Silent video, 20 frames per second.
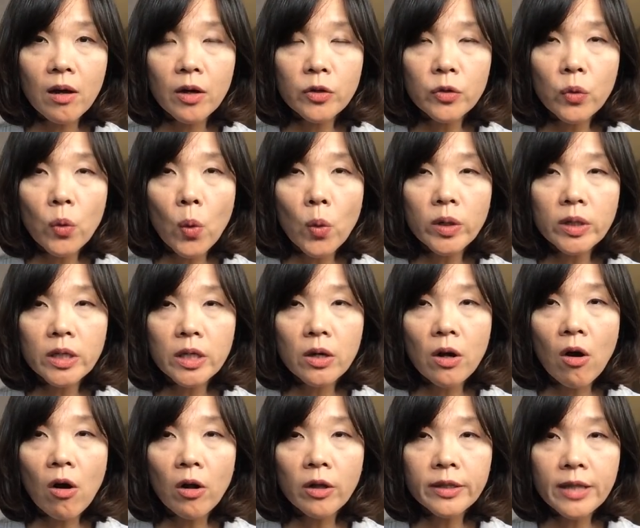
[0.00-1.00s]
You only need
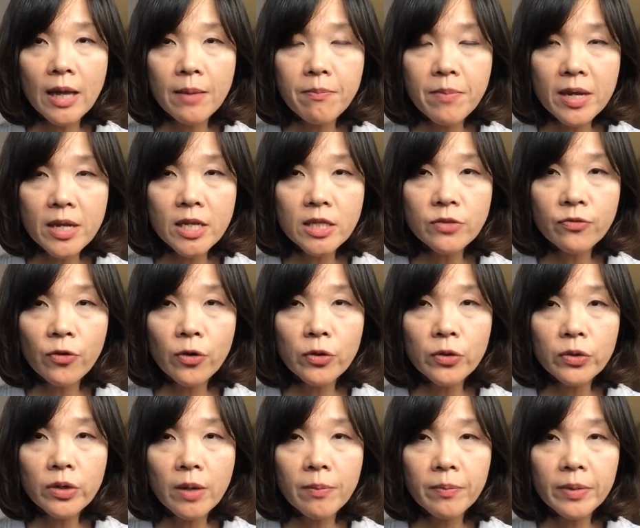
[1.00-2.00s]
all 10 minutes for you
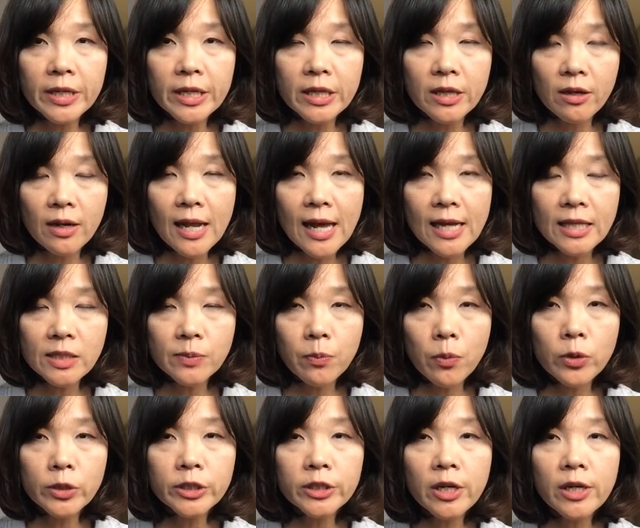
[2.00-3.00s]
to complete the last
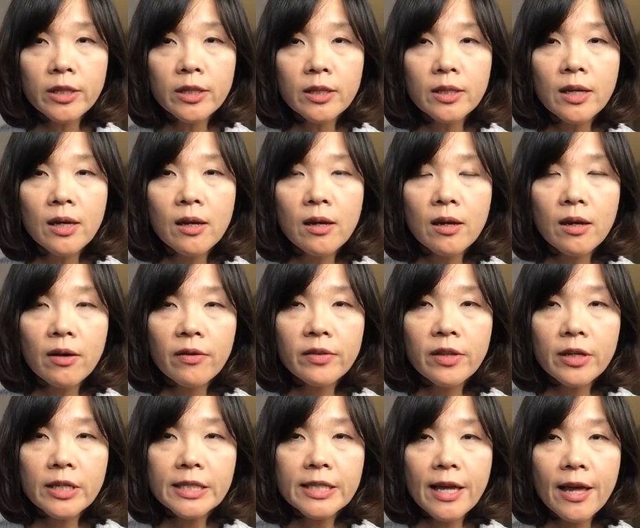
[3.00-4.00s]
portion of
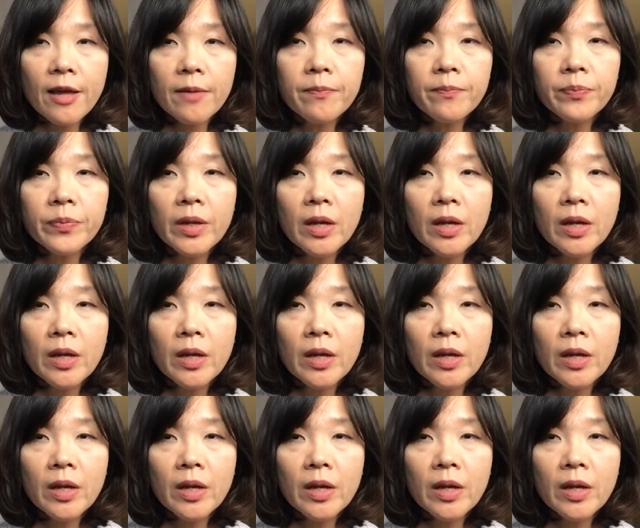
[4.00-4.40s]
the exam.